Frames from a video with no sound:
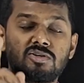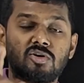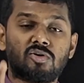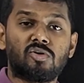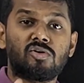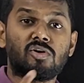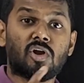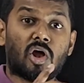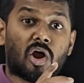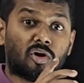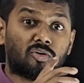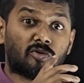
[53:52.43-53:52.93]
So
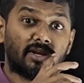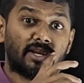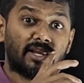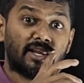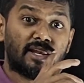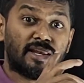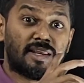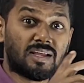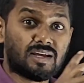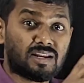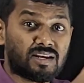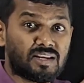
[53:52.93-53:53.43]
not
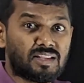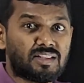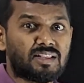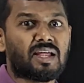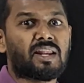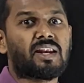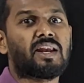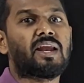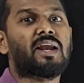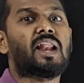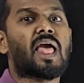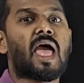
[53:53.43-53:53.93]
only learning
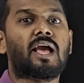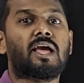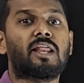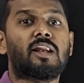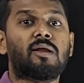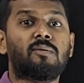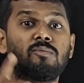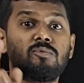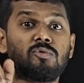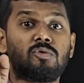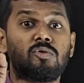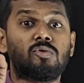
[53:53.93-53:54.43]
the ray
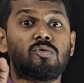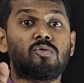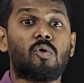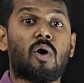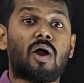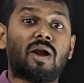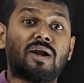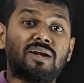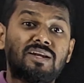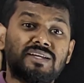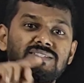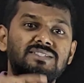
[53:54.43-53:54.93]
diagram, to
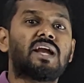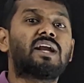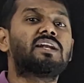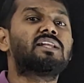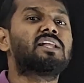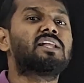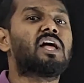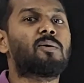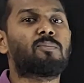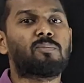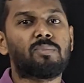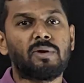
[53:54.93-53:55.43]

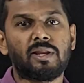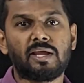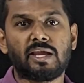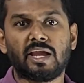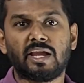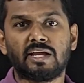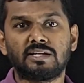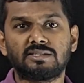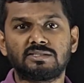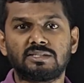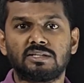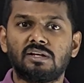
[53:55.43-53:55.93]
understand the
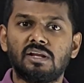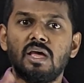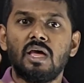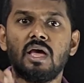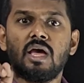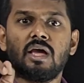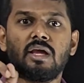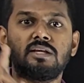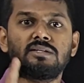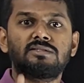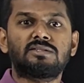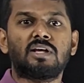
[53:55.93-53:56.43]
application
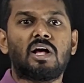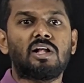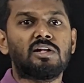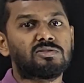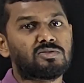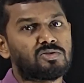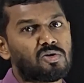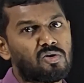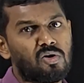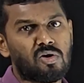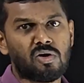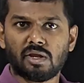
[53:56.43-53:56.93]
is
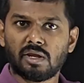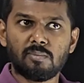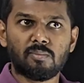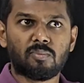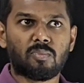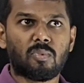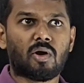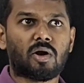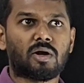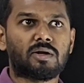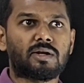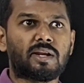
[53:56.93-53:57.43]
also
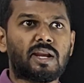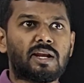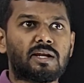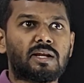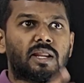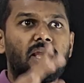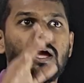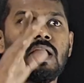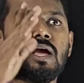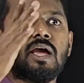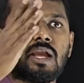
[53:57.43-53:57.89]
important.